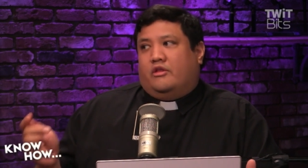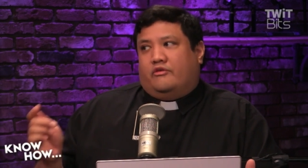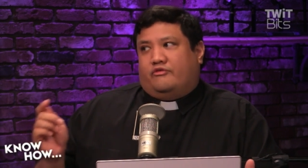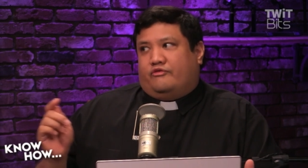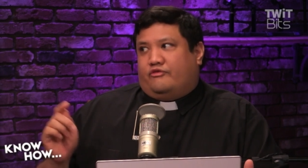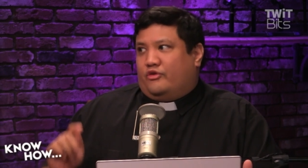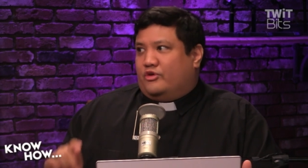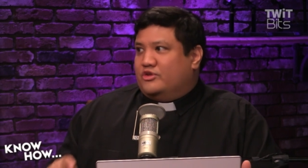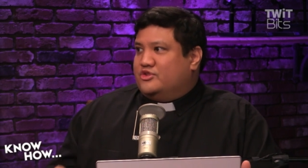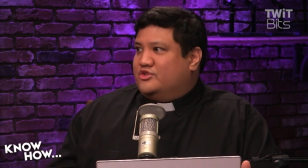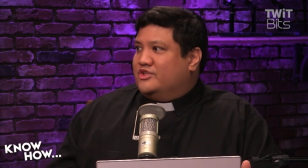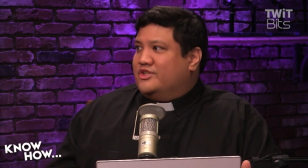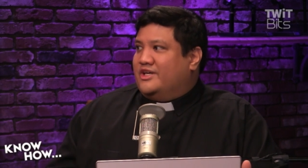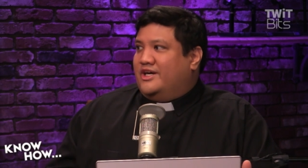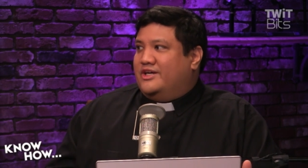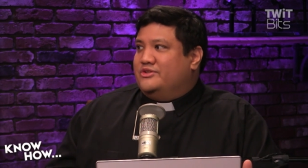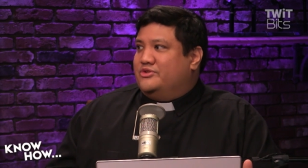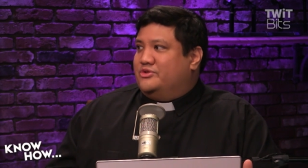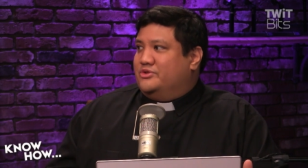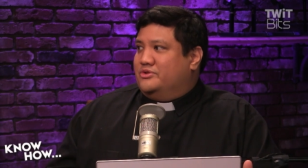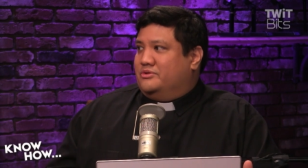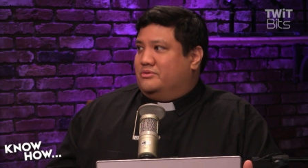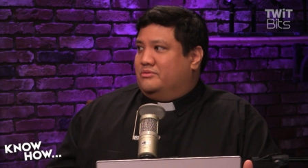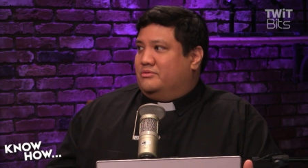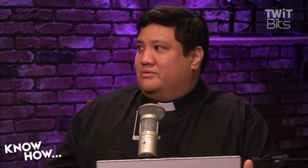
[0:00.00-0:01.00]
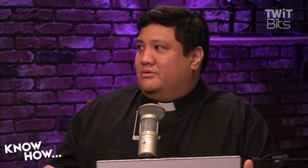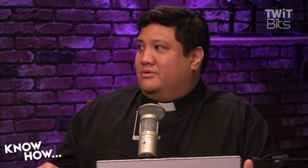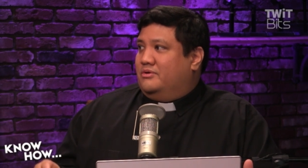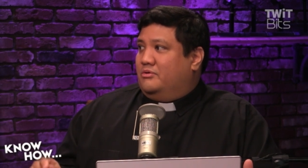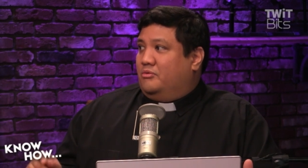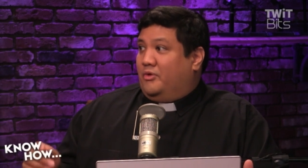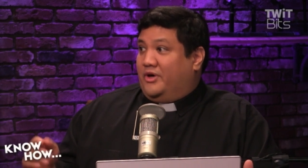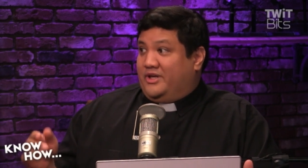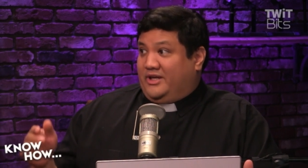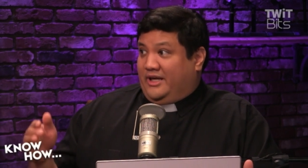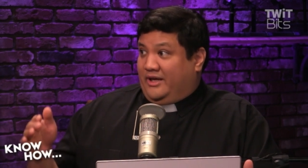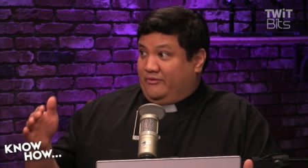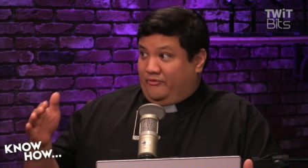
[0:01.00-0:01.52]
the first thing I do
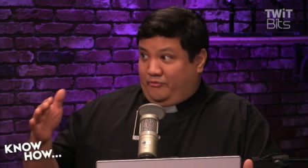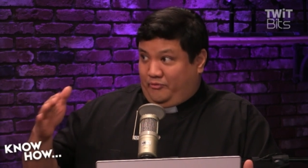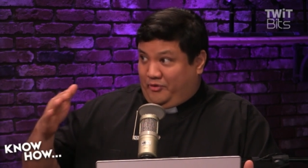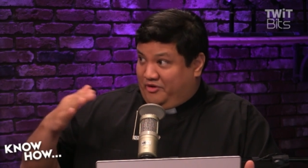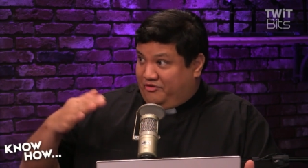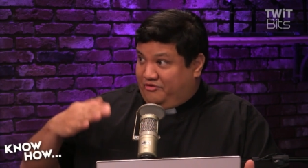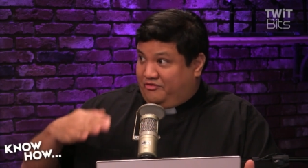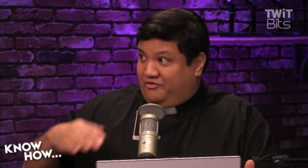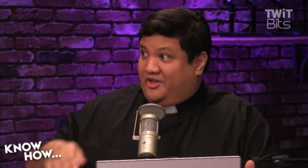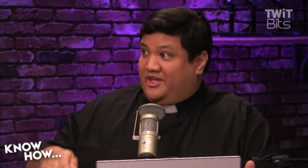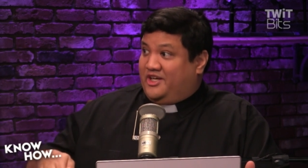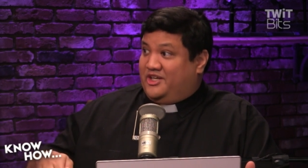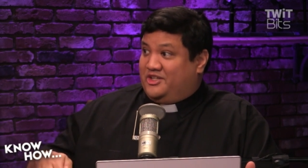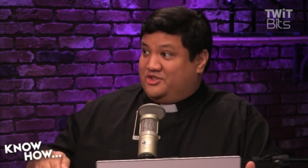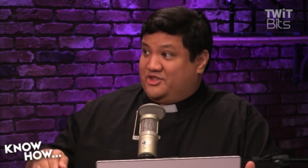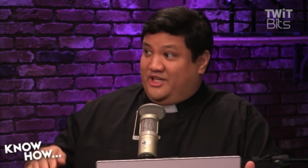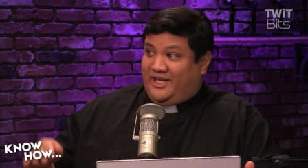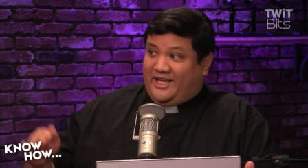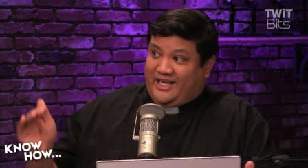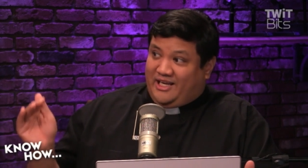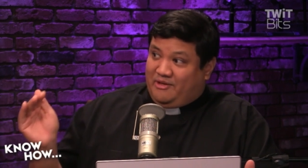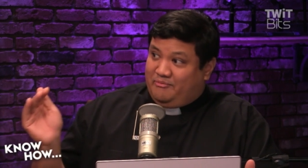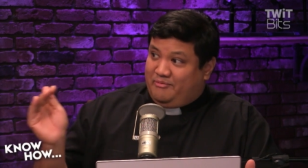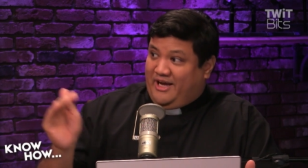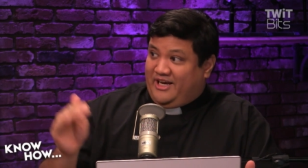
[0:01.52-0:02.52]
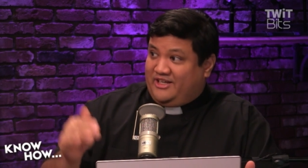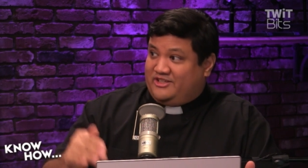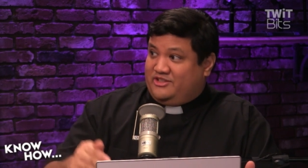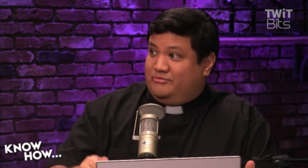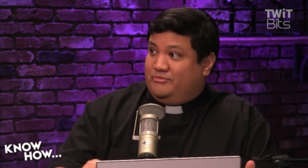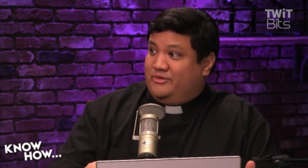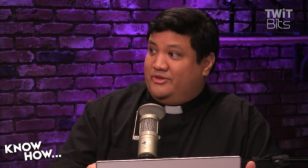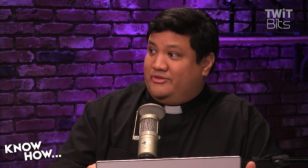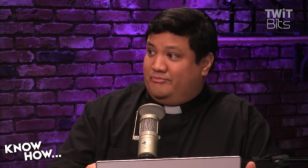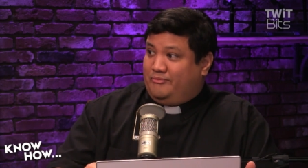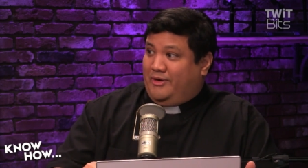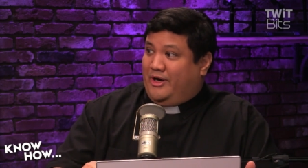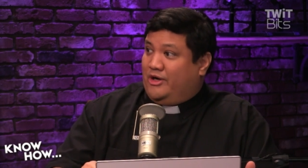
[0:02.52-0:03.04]
when we finish and I get back to
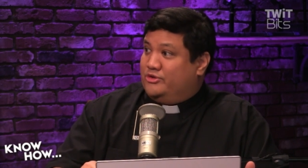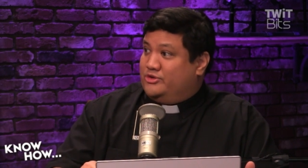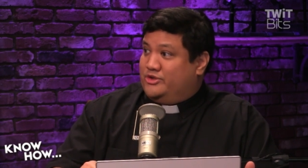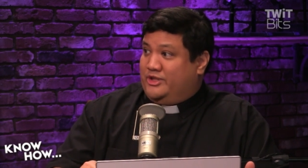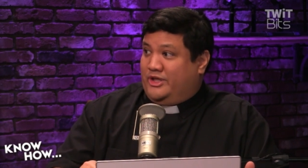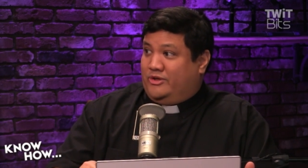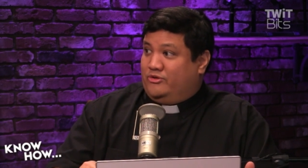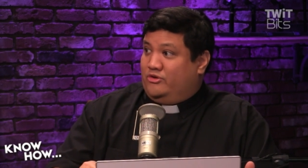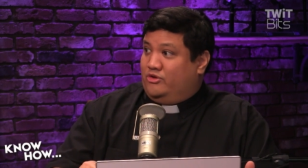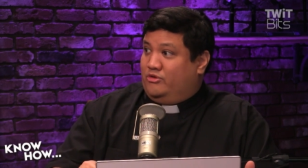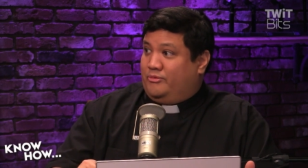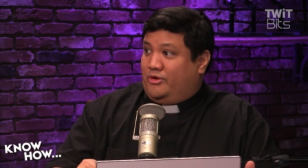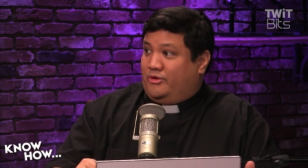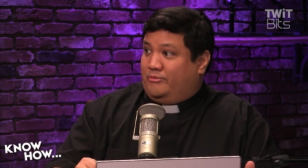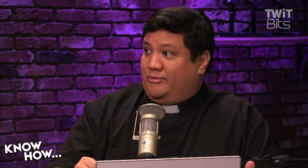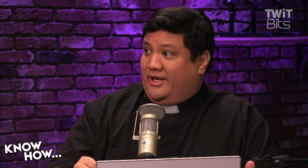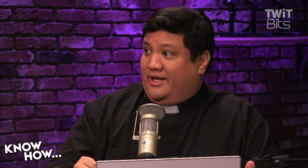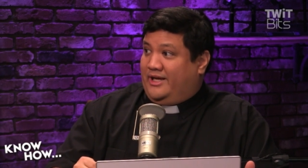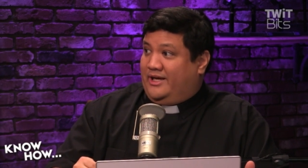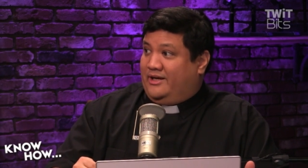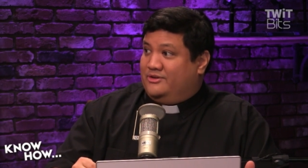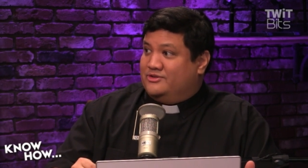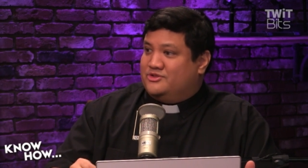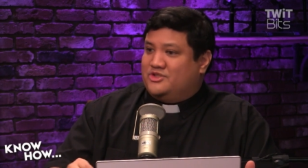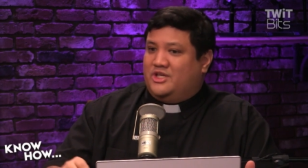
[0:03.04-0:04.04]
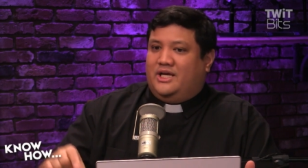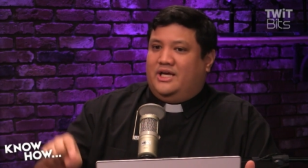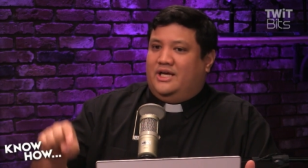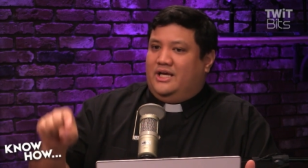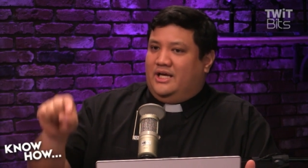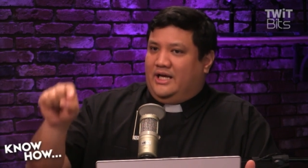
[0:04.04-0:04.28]
my hotel room or my house,